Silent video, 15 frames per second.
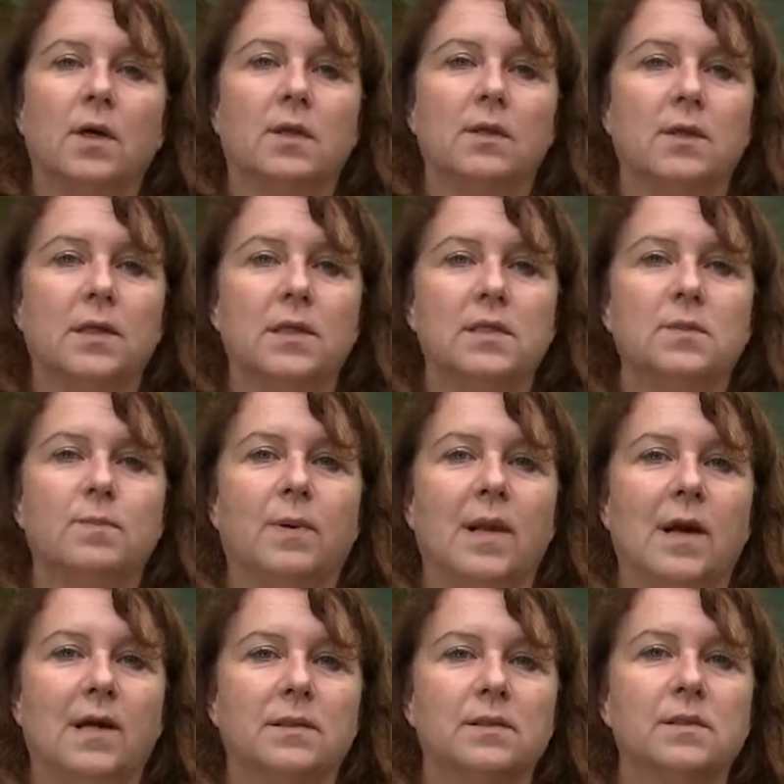These
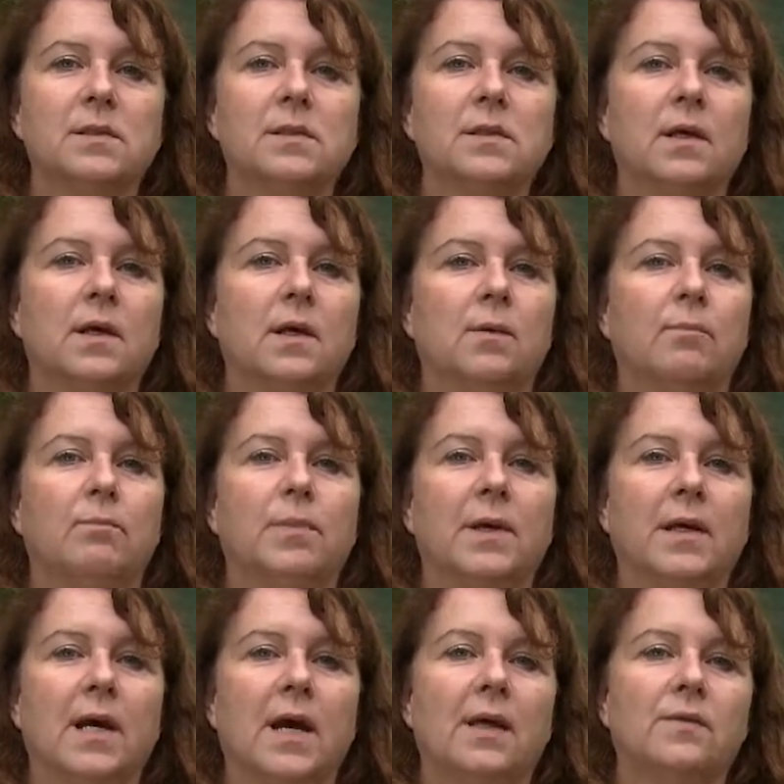plants
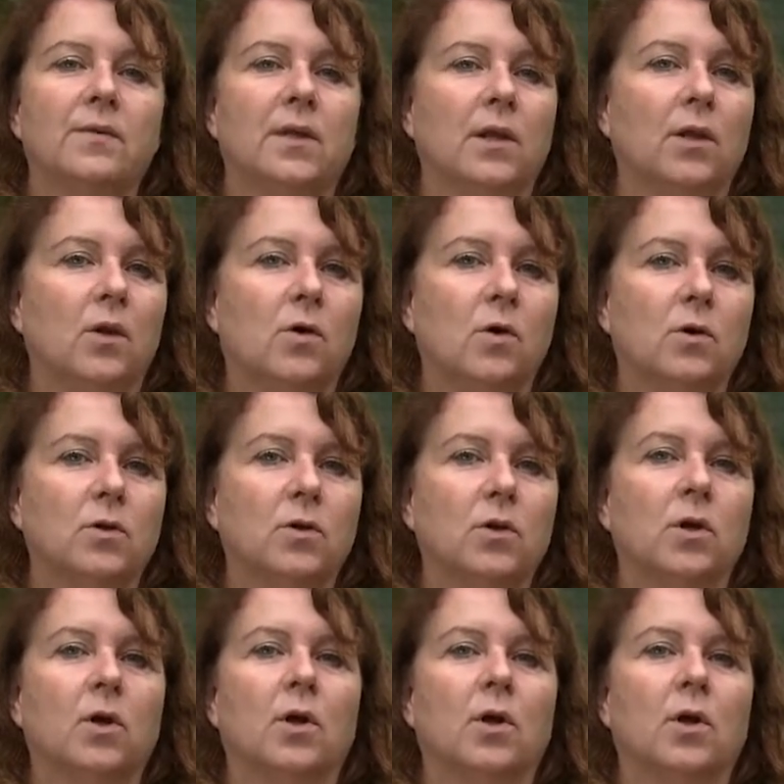began the long